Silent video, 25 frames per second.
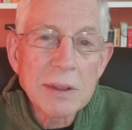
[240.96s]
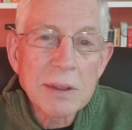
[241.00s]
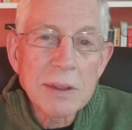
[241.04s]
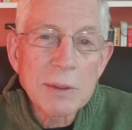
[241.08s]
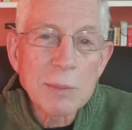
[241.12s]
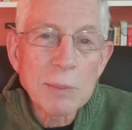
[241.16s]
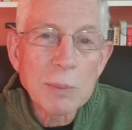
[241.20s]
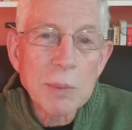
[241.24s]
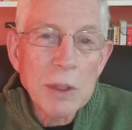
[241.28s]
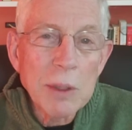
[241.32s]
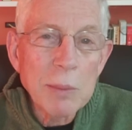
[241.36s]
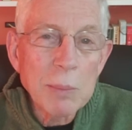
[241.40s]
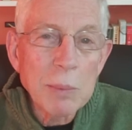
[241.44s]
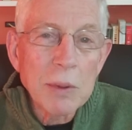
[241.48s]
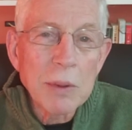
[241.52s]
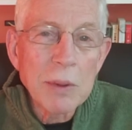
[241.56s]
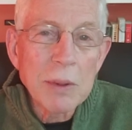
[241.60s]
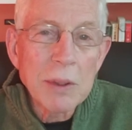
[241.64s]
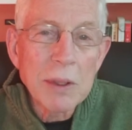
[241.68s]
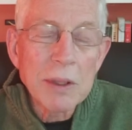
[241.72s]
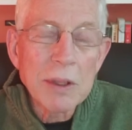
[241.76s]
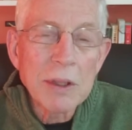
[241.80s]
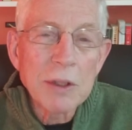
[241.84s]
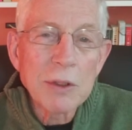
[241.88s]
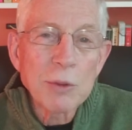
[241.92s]
and people
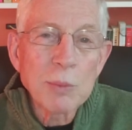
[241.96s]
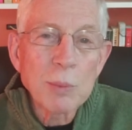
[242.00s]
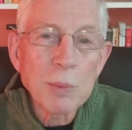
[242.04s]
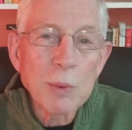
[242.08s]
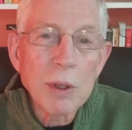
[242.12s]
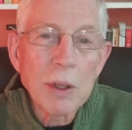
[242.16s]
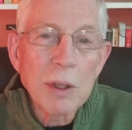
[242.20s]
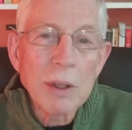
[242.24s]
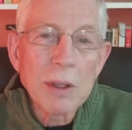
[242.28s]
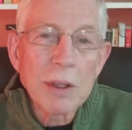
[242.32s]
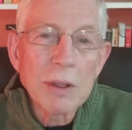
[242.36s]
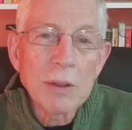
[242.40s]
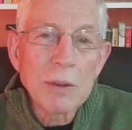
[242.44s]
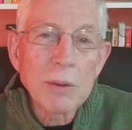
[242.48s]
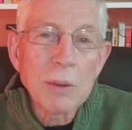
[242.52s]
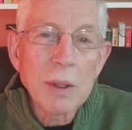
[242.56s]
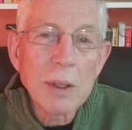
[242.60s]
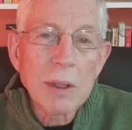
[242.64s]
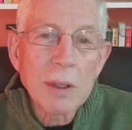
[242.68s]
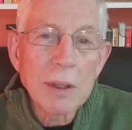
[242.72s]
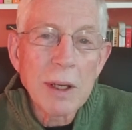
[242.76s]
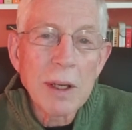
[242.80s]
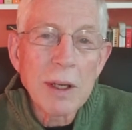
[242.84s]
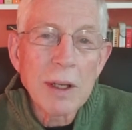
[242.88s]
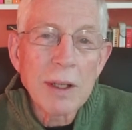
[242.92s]
that He's brought into
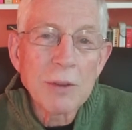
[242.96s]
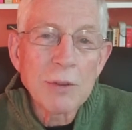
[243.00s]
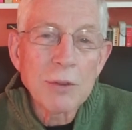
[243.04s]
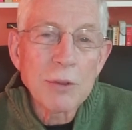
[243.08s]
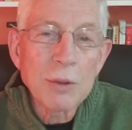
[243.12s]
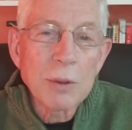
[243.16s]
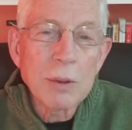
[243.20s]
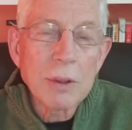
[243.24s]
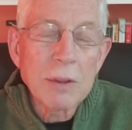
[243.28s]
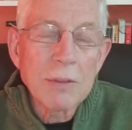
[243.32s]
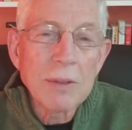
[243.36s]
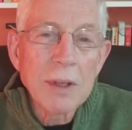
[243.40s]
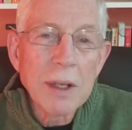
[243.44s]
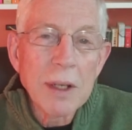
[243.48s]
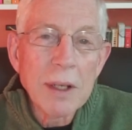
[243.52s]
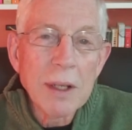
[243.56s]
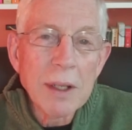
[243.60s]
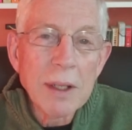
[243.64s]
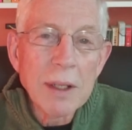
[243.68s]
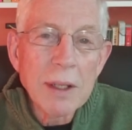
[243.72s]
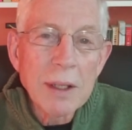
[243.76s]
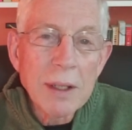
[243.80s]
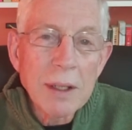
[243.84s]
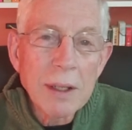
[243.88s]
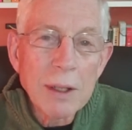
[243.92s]
our lives who have
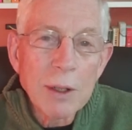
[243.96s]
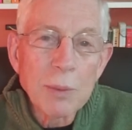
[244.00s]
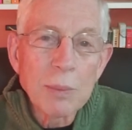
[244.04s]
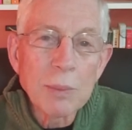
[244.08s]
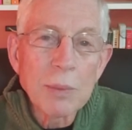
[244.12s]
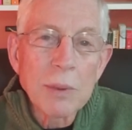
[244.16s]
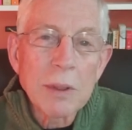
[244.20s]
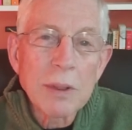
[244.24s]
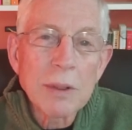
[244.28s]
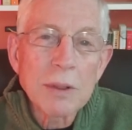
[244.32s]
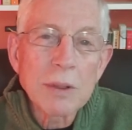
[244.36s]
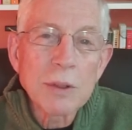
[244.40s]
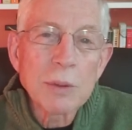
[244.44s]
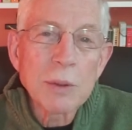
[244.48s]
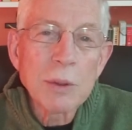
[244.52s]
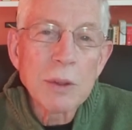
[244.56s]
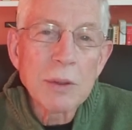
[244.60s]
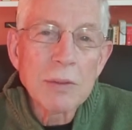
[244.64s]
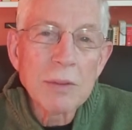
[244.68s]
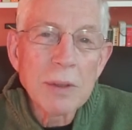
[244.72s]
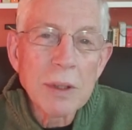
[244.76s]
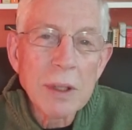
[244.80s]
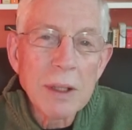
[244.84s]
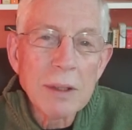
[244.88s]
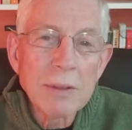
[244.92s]
helped us, who
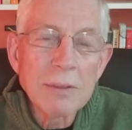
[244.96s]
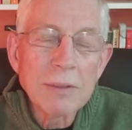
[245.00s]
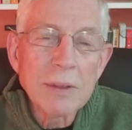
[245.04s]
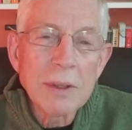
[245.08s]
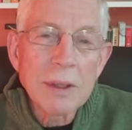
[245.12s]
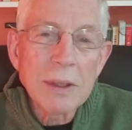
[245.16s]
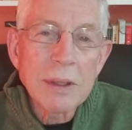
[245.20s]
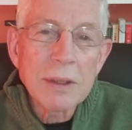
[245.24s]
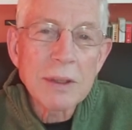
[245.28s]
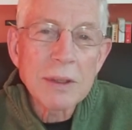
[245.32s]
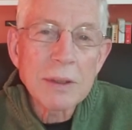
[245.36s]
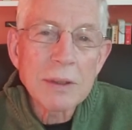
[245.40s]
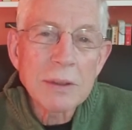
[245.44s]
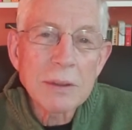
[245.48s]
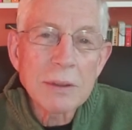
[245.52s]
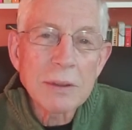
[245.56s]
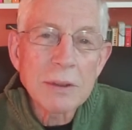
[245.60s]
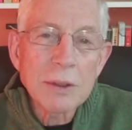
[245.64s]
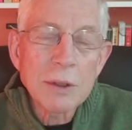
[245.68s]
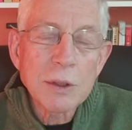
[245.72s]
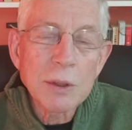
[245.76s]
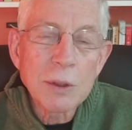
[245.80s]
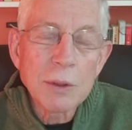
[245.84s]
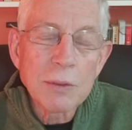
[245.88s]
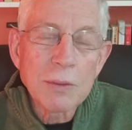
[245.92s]
have loved us, and
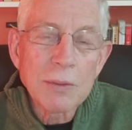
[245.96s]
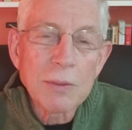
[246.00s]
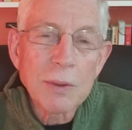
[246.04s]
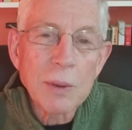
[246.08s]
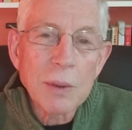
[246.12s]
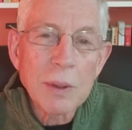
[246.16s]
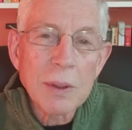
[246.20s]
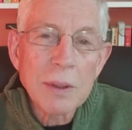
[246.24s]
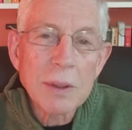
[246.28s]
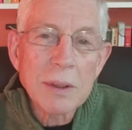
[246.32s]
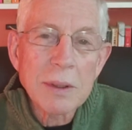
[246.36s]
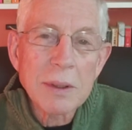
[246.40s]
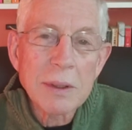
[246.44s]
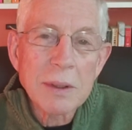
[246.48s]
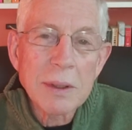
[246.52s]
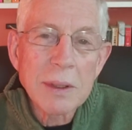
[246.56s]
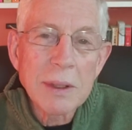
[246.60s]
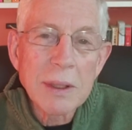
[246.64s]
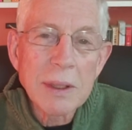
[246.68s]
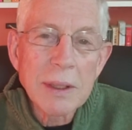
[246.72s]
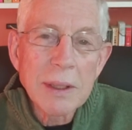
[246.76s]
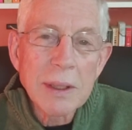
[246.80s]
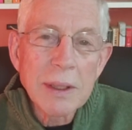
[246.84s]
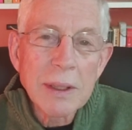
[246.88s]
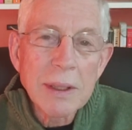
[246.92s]
so forth.
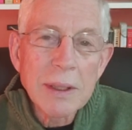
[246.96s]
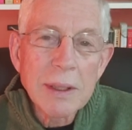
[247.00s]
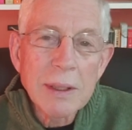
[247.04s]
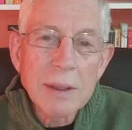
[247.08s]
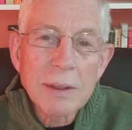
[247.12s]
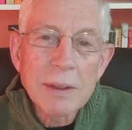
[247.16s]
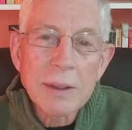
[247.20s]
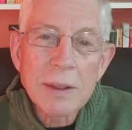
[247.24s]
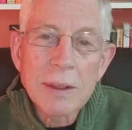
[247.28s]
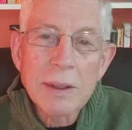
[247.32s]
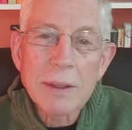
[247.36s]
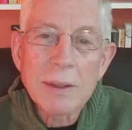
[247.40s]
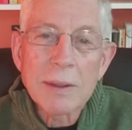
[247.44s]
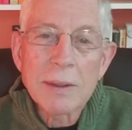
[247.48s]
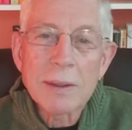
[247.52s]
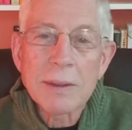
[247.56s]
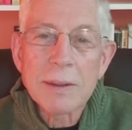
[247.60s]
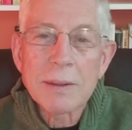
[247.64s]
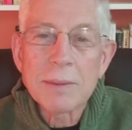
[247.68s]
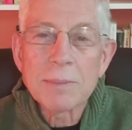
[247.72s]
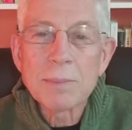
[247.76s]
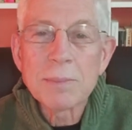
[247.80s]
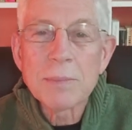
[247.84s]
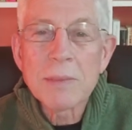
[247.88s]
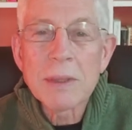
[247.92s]

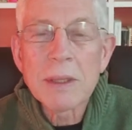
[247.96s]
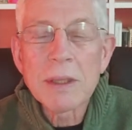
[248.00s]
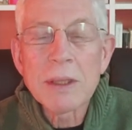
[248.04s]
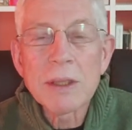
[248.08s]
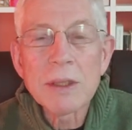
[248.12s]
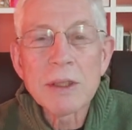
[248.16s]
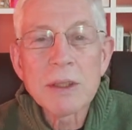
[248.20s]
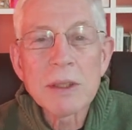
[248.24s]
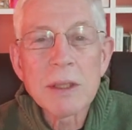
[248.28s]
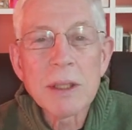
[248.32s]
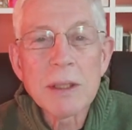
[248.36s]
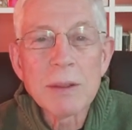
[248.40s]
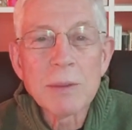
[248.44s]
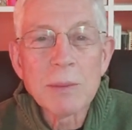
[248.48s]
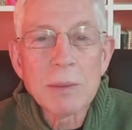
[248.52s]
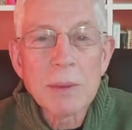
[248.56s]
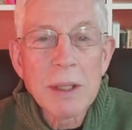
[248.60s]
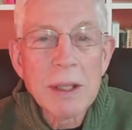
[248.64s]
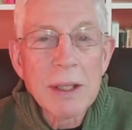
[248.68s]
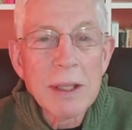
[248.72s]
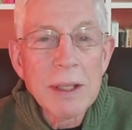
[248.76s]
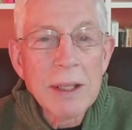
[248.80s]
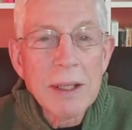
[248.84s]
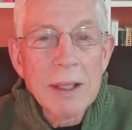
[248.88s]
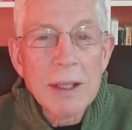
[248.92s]
Like I said,
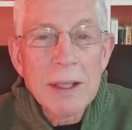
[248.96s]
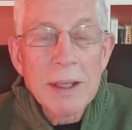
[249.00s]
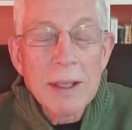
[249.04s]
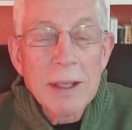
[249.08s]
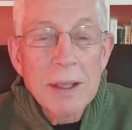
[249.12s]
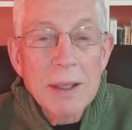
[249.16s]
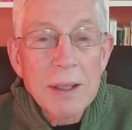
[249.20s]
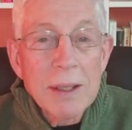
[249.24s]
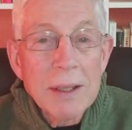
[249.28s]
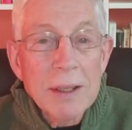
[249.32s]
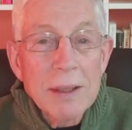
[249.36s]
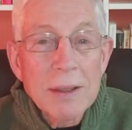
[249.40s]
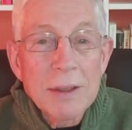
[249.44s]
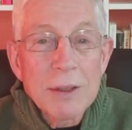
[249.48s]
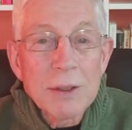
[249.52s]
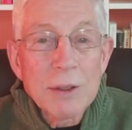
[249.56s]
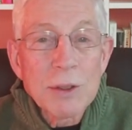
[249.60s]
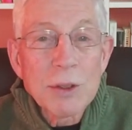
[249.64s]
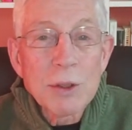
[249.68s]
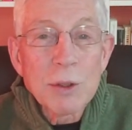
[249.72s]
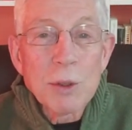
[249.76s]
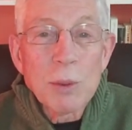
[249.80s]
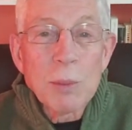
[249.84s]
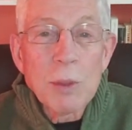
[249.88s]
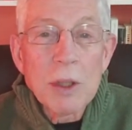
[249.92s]

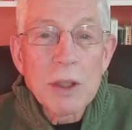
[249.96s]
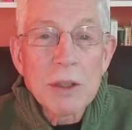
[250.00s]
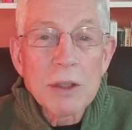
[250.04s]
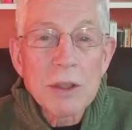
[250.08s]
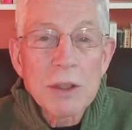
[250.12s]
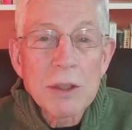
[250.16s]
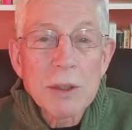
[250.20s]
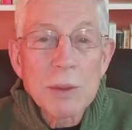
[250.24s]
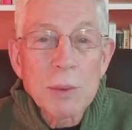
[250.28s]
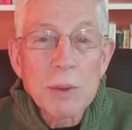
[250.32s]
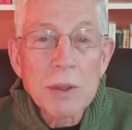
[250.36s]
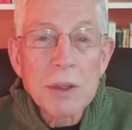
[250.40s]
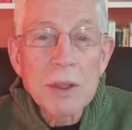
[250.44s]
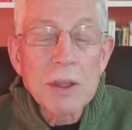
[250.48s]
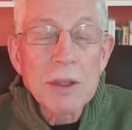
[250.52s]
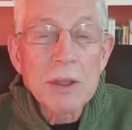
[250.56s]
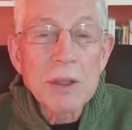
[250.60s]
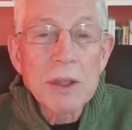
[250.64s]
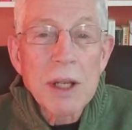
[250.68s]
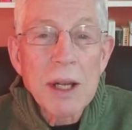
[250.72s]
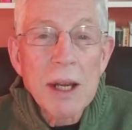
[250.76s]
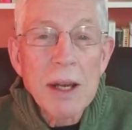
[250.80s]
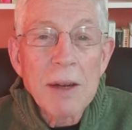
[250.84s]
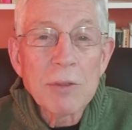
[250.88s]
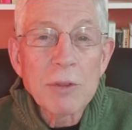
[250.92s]
there's so much that we each
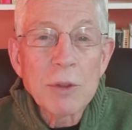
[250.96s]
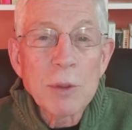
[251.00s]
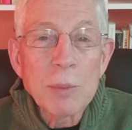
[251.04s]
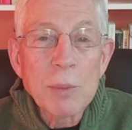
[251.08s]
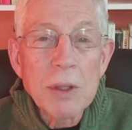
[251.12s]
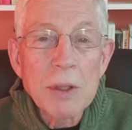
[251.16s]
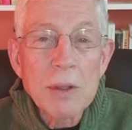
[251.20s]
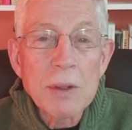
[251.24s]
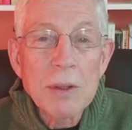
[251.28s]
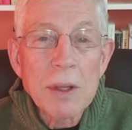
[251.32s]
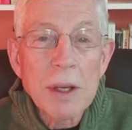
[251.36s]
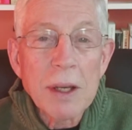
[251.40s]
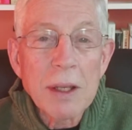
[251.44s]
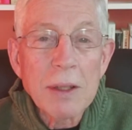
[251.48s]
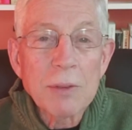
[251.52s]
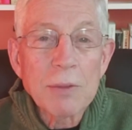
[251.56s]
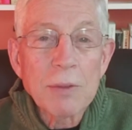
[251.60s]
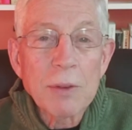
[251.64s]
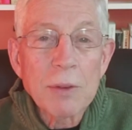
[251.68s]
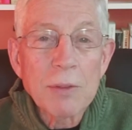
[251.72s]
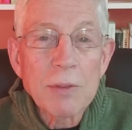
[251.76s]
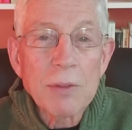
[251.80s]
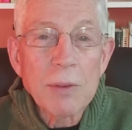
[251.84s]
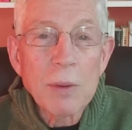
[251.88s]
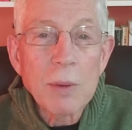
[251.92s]
have to be
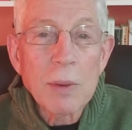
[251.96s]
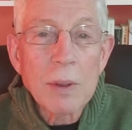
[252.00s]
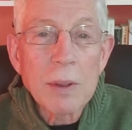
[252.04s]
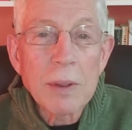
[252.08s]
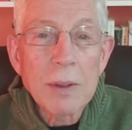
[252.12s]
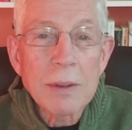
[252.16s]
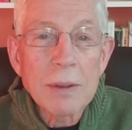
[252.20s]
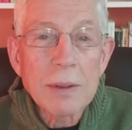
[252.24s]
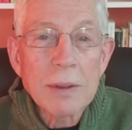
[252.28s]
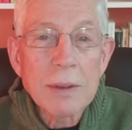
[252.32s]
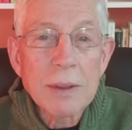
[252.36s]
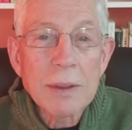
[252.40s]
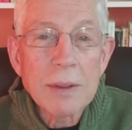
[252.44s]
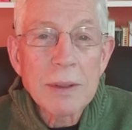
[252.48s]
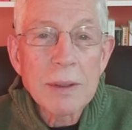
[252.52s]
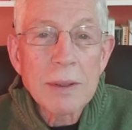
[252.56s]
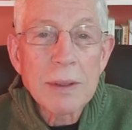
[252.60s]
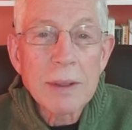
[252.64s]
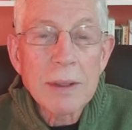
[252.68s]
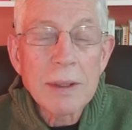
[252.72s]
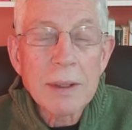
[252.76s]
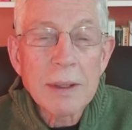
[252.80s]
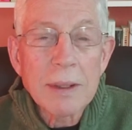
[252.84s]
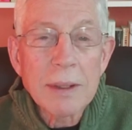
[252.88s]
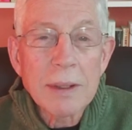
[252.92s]
thankful for,
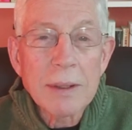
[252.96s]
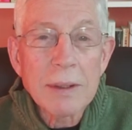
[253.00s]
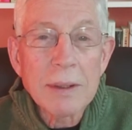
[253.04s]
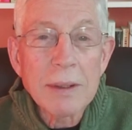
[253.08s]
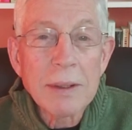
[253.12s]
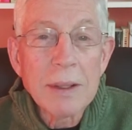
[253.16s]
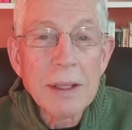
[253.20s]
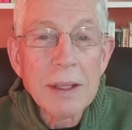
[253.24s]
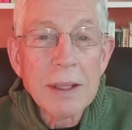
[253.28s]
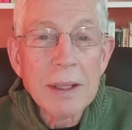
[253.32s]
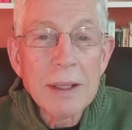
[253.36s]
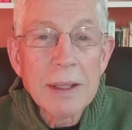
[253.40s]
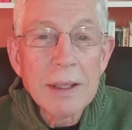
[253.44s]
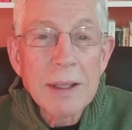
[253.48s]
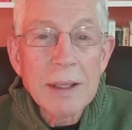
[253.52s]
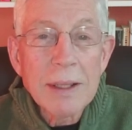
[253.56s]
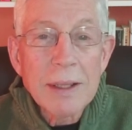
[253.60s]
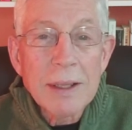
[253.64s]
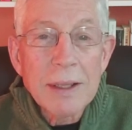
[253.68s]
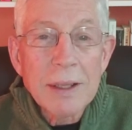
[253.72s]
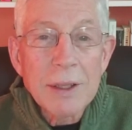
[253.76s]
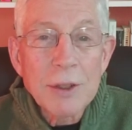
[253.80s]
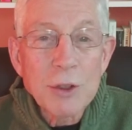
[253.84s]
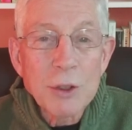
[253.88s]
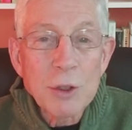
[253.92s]
and
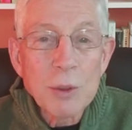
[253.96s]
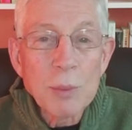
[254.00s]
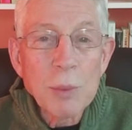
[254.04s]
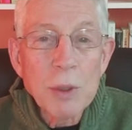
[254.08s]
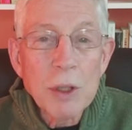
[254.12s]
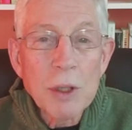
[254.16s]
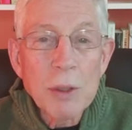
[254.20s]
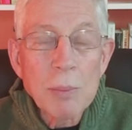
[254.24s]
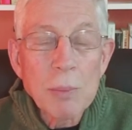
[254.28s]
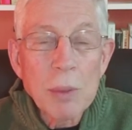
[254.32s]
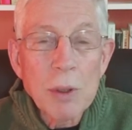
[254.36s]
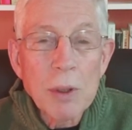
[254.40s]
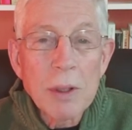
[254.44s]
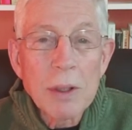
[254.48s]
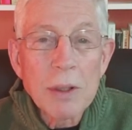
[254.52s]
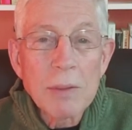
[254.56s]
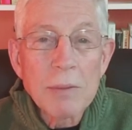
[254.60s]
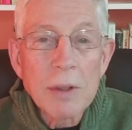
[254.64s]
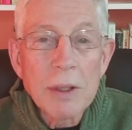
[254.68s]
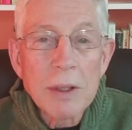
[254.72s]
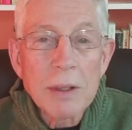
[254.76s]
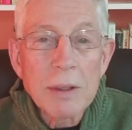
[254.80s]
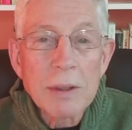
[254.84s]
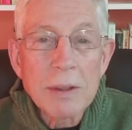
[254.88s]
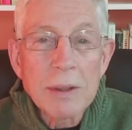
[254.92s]
it should be a part of
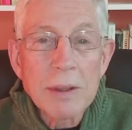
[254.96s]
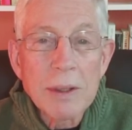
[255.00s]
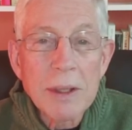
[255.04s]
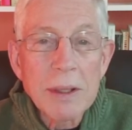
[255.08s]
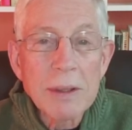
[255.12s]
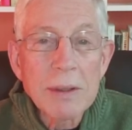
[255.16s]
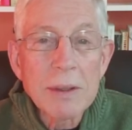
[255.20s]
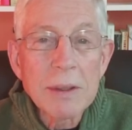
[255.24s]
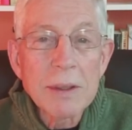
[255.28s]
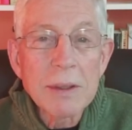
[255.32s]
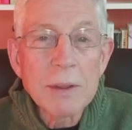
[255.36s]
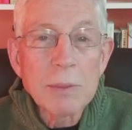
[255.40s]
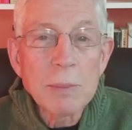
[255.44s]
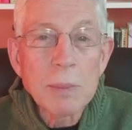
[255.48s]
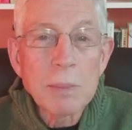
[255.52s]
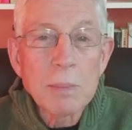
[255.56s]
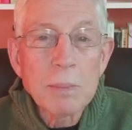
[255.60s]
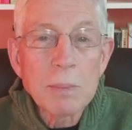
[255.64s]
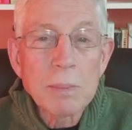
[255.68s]
our daily